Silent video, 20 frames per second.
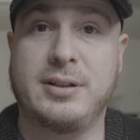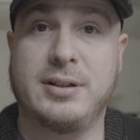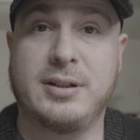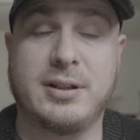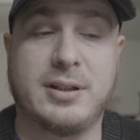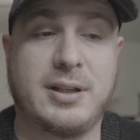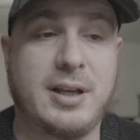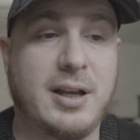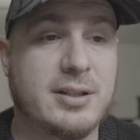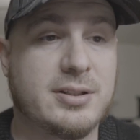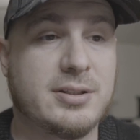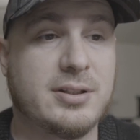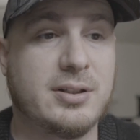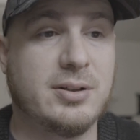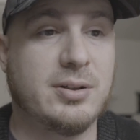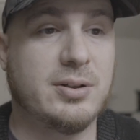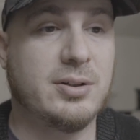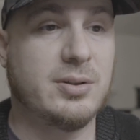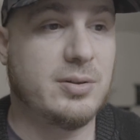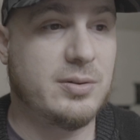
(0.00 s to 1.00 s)
A
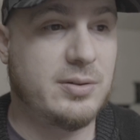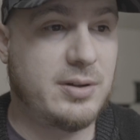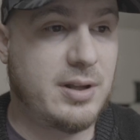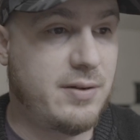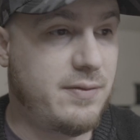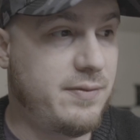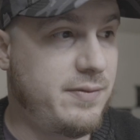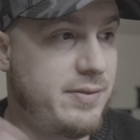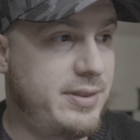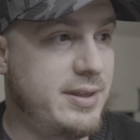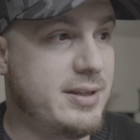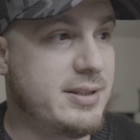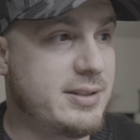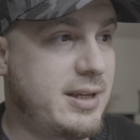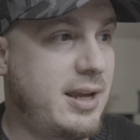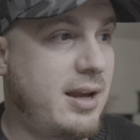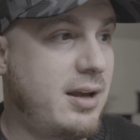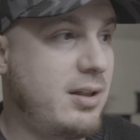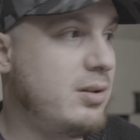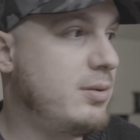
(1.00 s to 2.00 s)
Kessler of this
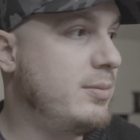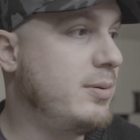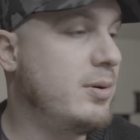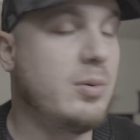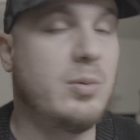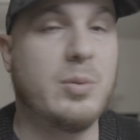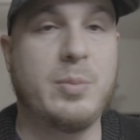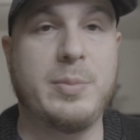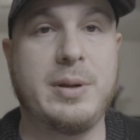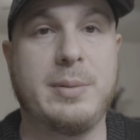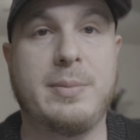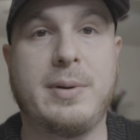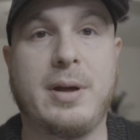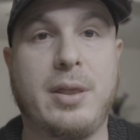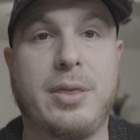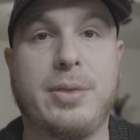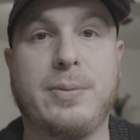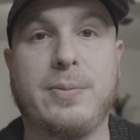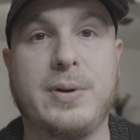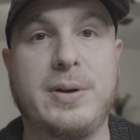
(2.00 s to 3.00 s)
caliber would be
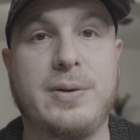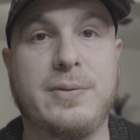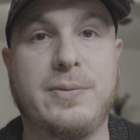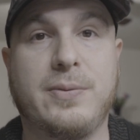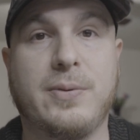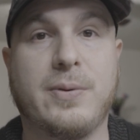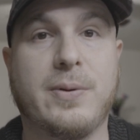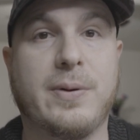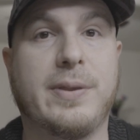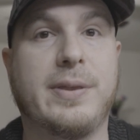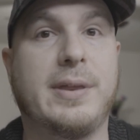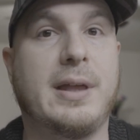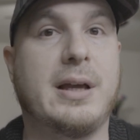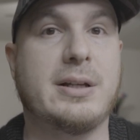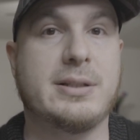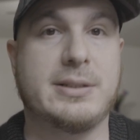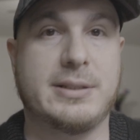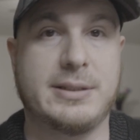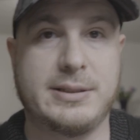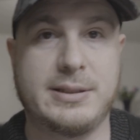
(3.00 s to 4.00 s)
about
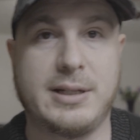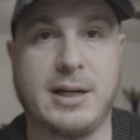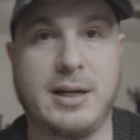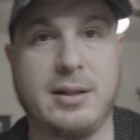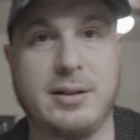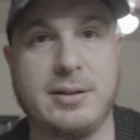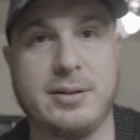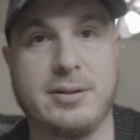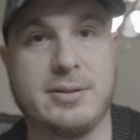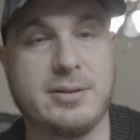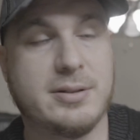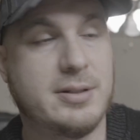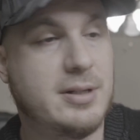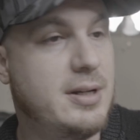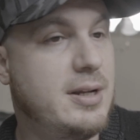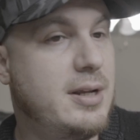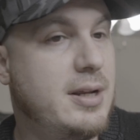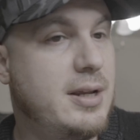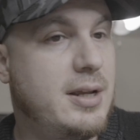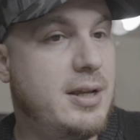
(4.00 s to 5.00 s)
$3,000–4,000,
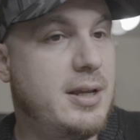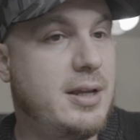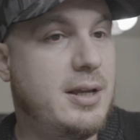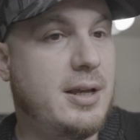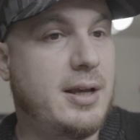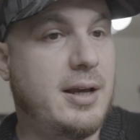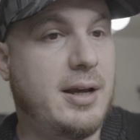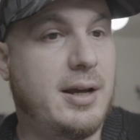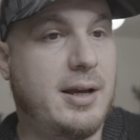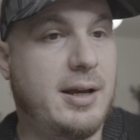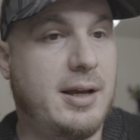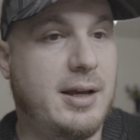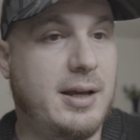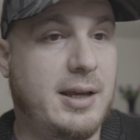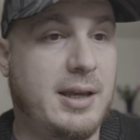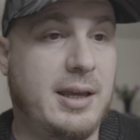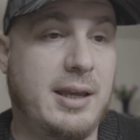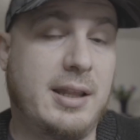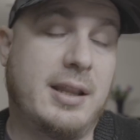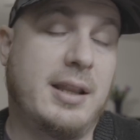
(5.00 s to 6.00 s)

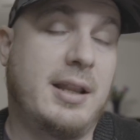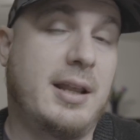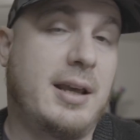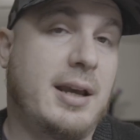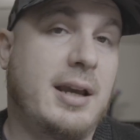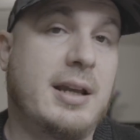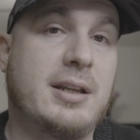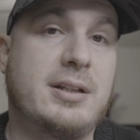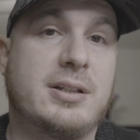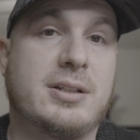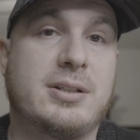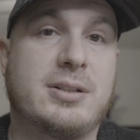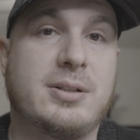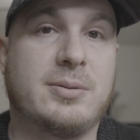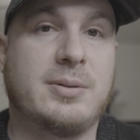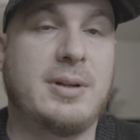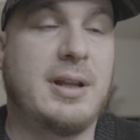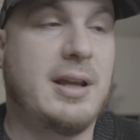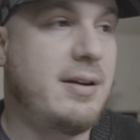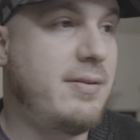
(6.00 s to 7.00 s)
and I just
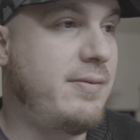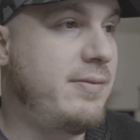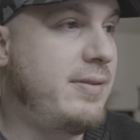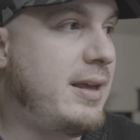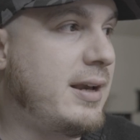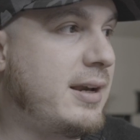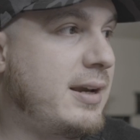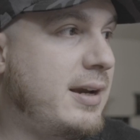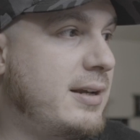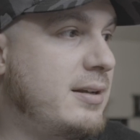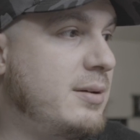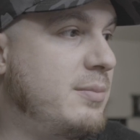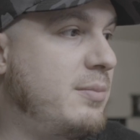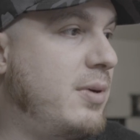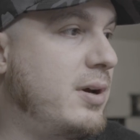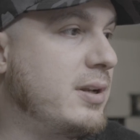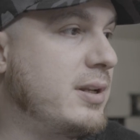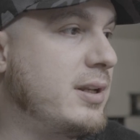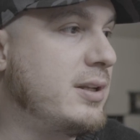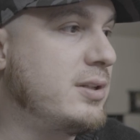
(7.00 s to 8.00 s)
don't have that kind of
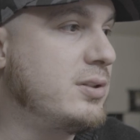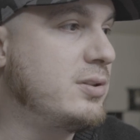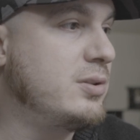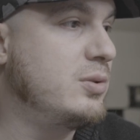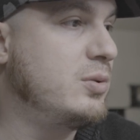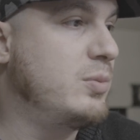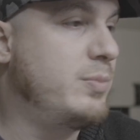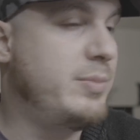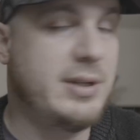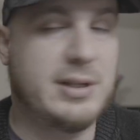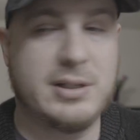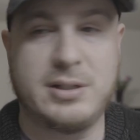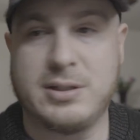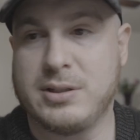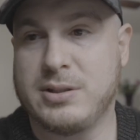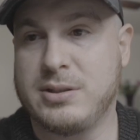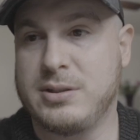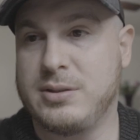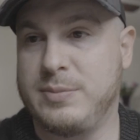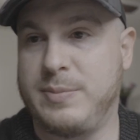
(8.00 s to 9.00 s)
money to be
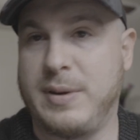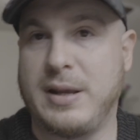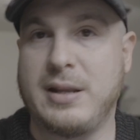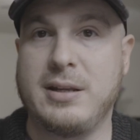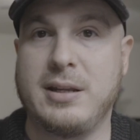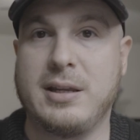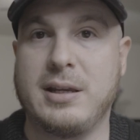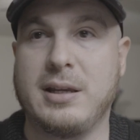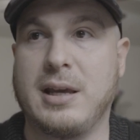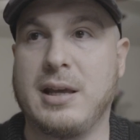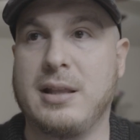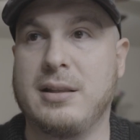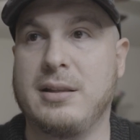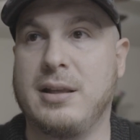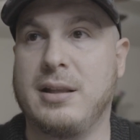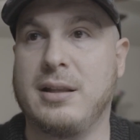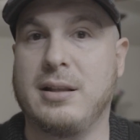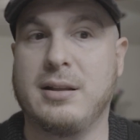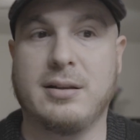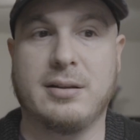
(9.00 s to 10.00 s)
just spending and
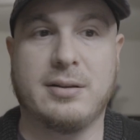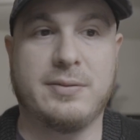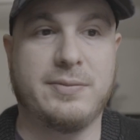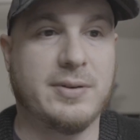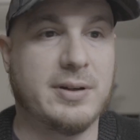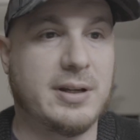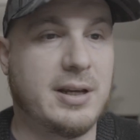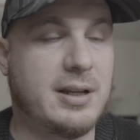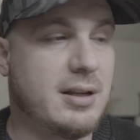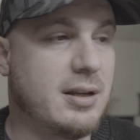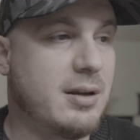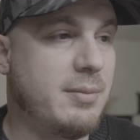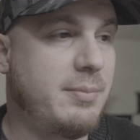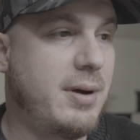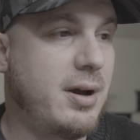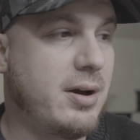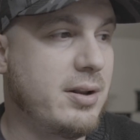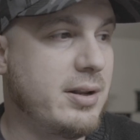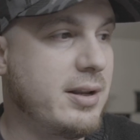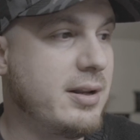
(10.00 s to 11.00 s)
then forgetting
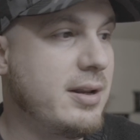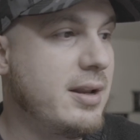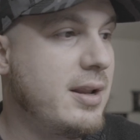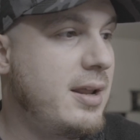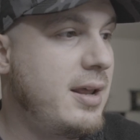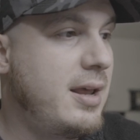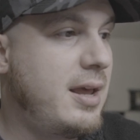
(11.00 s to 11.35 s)
about it.